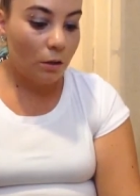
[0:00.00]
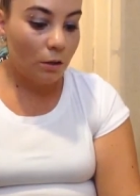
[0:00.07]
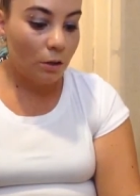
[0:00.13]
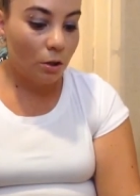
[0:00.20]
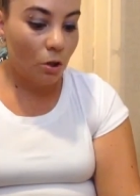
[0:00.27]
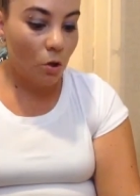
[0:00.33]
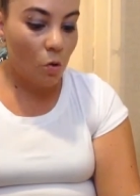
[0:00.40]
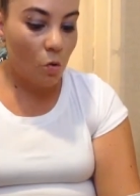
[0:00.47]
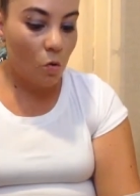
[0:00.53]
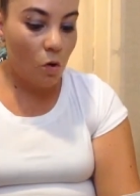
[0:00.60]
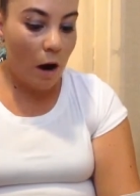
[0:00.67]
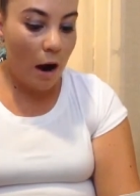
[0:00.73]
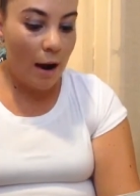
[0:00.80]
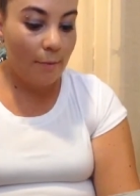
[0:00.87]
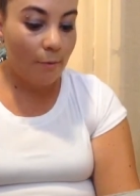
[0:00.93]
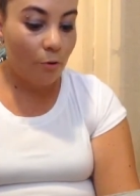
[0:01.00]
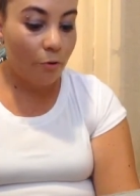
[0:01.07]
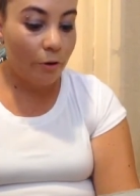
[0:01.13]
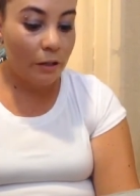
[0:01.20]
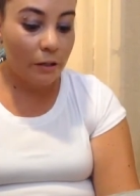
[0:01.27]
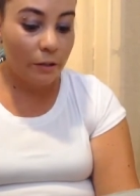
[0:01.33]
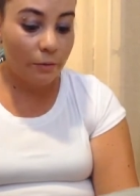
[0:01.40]
So I'm
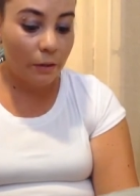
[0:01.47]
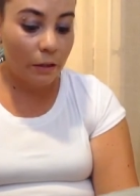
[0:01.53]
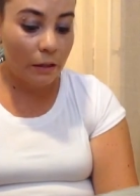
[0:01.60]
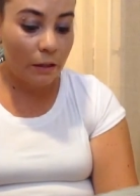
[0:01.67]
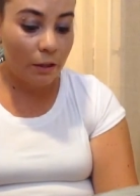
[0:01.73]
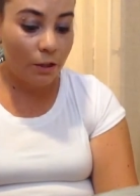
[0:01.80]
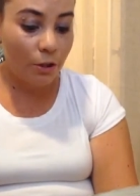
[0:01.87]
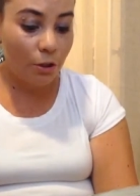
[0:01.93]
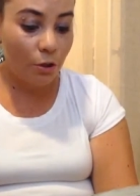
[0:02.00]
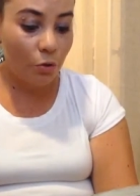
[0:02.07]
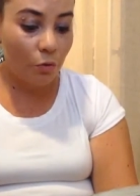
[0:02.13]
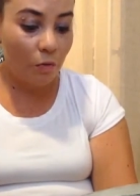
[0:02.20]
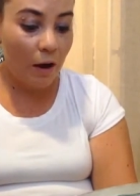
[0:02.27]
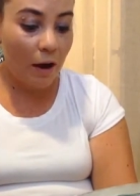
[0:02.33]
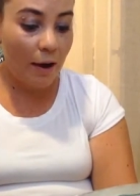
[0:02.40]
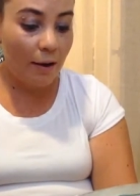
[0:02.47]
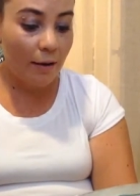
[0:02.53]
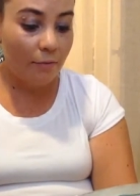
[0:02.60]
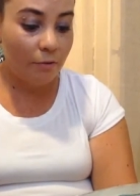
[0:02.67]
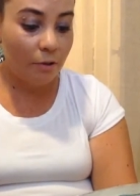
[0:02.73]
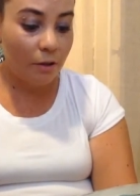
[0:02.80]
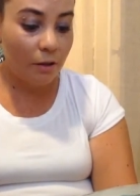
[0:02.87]
going to read you
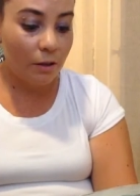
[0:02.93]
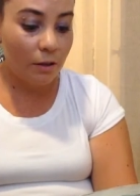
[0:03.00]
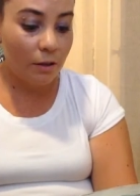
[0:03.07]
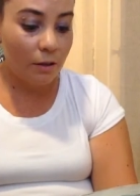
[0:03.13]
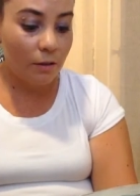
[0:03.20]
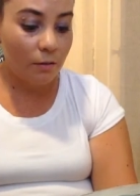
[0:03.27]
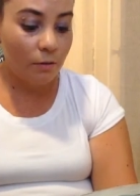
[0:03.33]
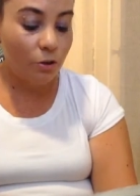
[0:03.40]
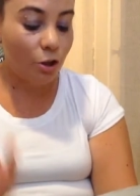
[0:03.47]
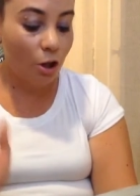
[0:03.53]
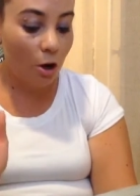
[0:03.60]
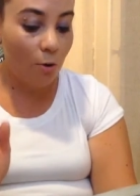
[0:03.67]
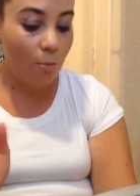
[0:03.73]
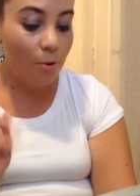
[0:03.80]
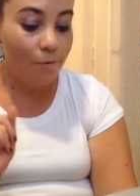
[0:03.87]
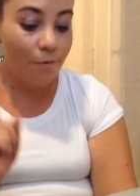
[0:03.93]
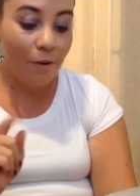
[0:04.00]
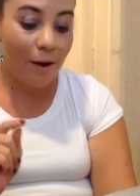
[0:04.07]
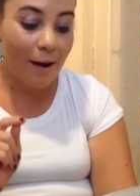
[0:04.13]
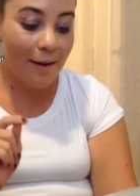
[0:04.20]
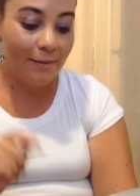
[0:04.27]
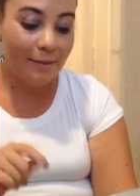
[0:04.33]
Job
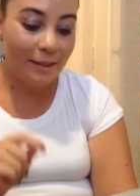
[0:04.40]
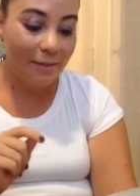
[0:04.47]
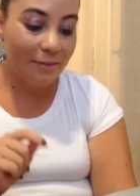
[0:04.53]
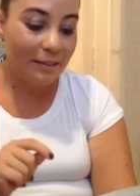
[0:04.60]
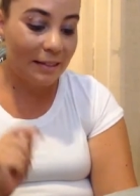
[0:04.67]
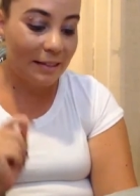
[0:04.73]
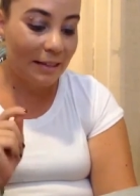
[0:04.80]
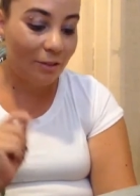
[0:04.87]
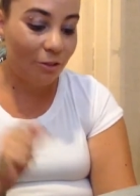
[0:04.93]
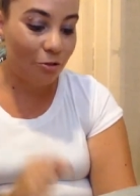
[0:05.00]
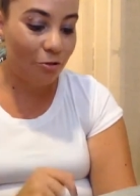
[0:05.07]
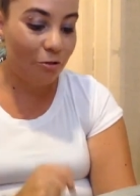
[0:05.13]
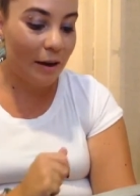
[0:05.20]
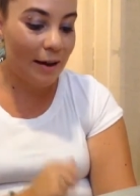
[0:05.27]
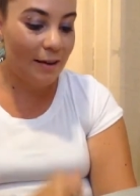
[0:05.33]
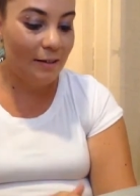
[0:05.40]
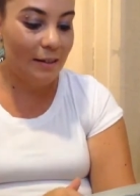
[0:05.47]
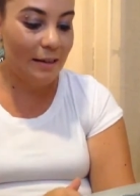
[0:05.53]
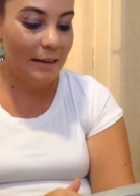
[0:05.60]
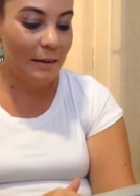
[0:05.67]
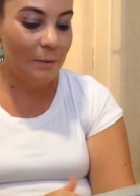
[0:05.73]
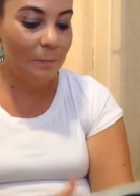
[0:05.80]
5:17 through
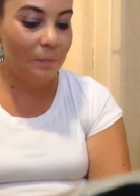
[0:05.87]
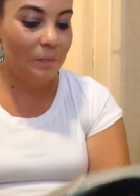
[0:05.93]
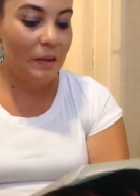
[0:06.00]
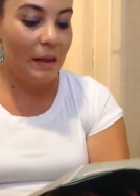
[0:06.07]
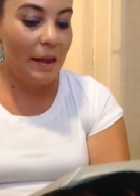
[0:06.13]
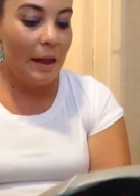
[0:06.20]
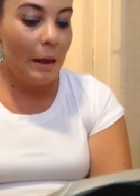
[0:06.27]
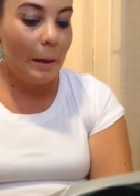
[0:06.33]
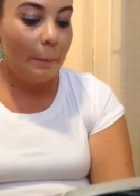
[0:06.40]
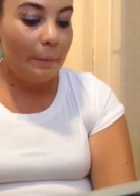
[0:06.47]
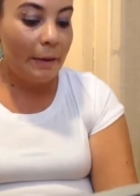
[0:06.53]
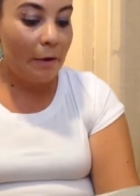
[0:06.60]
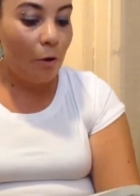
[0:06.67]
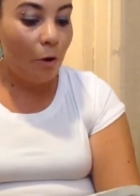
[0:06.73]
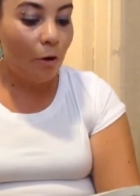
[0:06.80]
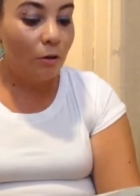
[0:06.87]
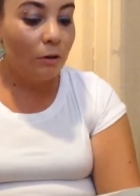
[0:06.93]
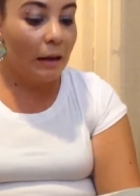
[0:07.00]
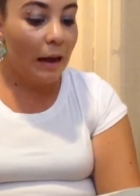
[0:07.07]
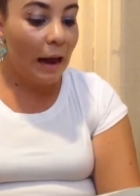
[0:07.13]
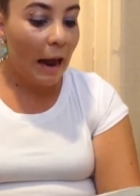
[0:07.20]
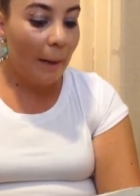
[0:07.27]
18.
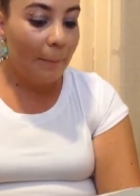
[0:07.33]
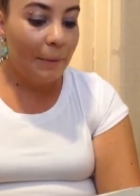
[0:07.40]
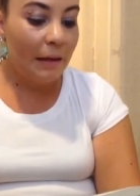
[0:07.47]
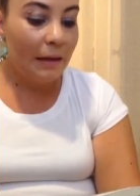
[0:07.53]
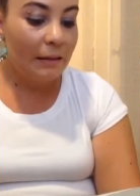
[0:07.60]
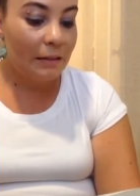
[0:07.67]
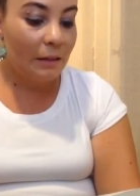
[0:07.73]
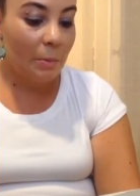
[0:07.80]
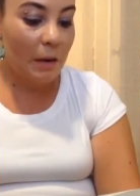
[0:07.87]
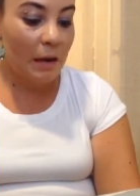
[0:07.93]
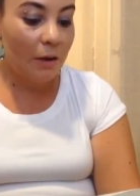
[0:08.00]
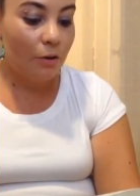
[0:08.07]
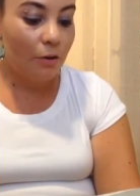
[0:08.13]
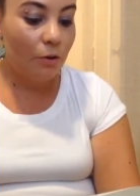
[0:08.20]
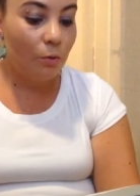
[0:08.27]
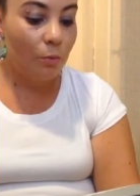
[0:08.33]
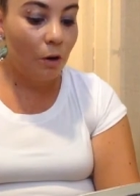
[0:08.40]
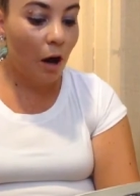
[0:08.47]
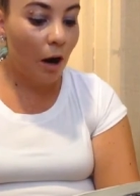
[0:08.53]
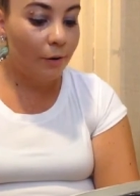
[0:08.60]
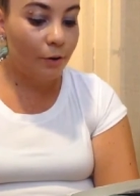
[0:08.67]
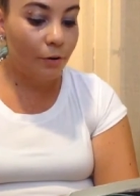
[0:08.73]
Behold, happy is the man whom
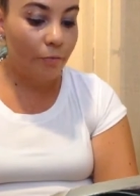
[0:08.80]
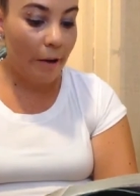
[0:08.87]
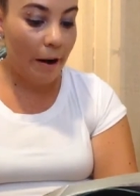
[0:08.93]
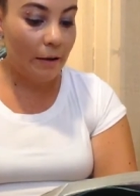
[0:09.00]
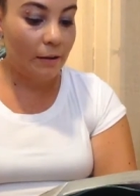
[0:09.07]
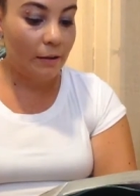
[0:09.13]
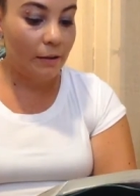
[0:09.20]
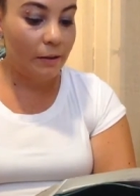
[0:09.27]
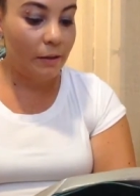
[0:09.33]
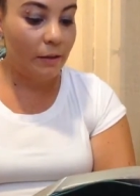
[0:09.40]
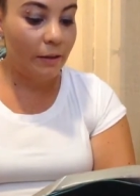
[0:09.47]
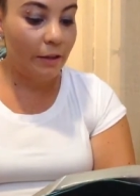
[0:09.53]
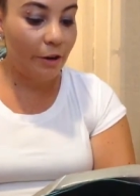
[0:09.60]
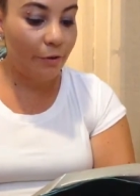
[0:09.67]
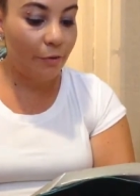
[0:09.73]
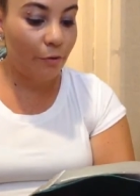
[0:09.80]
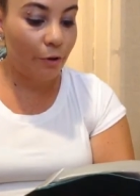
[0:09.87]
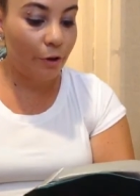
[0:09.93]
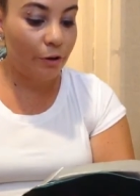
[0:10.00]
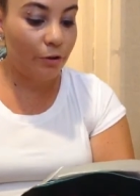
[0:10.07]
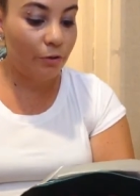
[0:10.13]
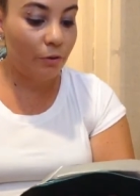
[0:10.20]
God corrects.
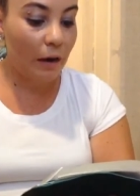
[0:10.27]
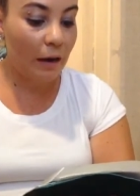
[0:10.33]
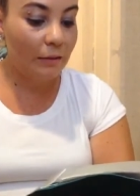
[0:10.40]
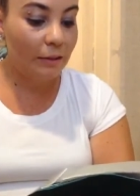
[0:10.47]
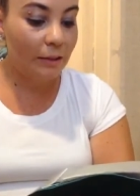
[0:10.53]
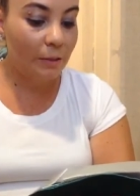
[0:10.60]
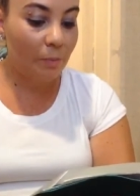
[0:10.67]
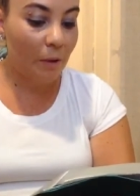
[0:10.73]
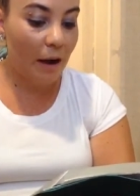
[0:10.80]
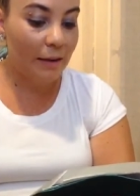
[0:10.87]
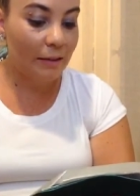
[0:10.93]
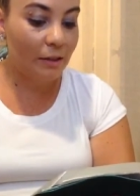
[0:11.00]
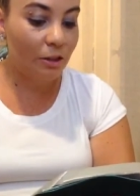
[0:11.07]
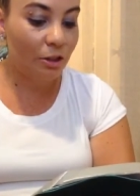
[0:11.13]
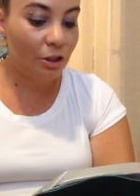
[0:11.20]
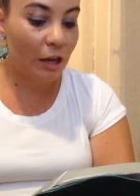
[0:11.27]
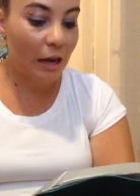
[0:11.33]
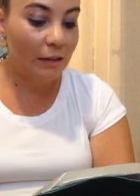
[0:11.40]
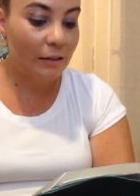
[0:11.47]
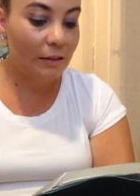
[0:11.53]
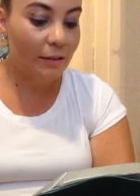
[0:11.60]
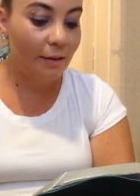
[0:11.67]
Therefore do not despise the
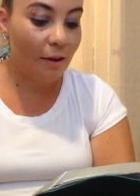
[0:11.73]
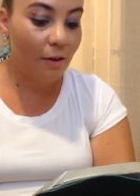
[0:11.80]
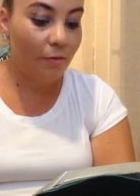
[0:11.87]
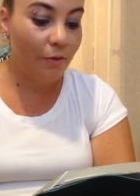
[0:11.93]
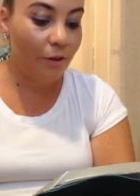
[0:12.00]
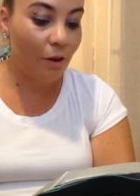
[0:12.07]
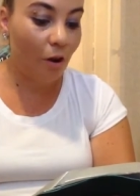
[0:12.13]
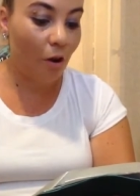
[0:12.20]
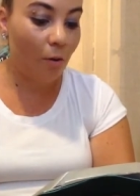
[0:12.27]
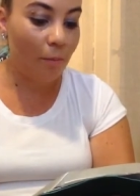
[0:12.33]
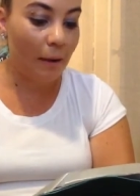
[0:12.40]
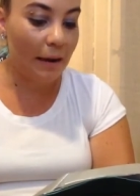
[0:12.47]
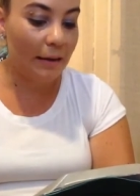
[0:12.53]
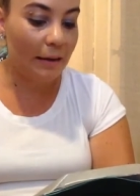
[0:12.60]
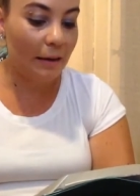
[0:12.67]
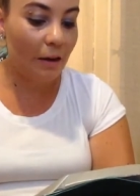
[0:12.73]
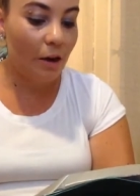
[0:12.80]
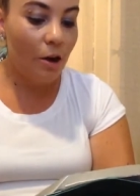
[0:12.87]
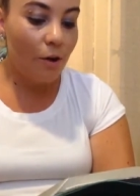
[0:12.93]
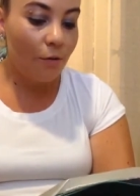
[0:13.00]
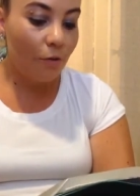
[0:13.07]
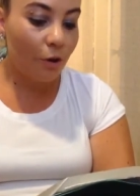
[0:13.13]
chastening of the Almighty,
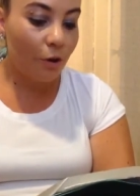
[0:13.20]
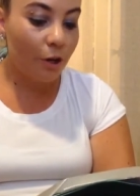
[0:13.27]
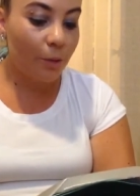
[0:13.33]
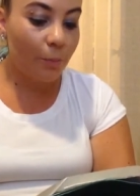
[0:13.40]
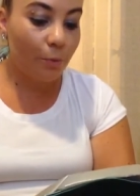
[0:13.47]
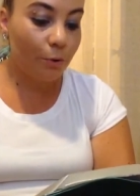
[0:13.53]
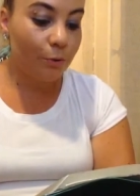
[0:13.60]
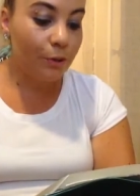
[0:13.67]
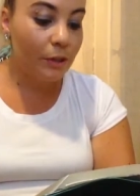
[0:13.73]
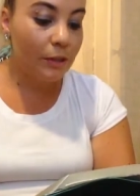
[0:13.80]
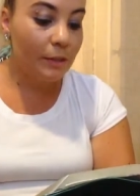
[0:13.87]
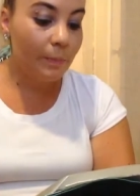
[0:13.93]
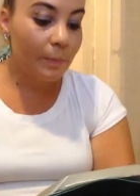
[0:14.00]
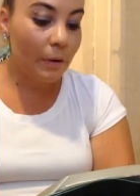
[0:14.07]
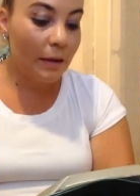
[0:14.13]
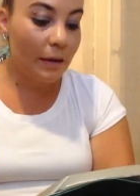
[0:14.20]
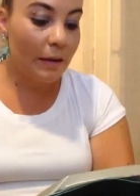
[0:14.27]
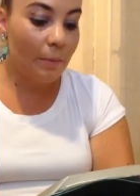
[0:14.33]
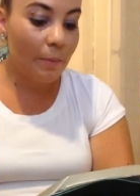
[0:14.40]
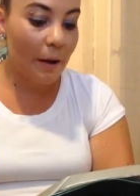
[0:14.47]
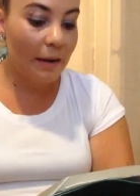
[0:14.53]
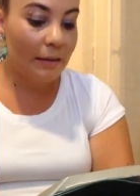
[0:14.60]
for He bruises, but
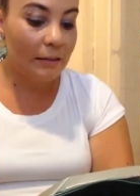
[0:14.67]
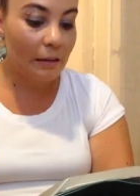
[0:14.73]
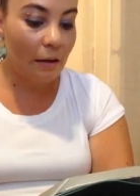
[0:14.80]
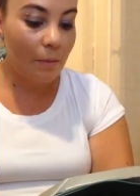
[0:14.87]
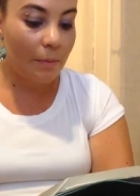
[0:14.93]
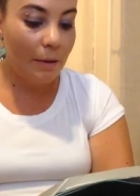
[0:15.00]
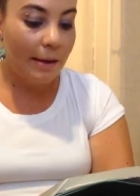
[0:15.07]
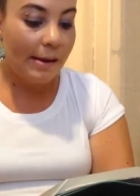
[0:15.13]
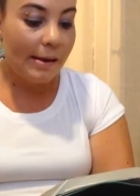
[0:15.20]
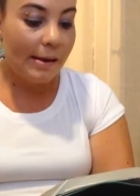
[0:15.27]
He binds up.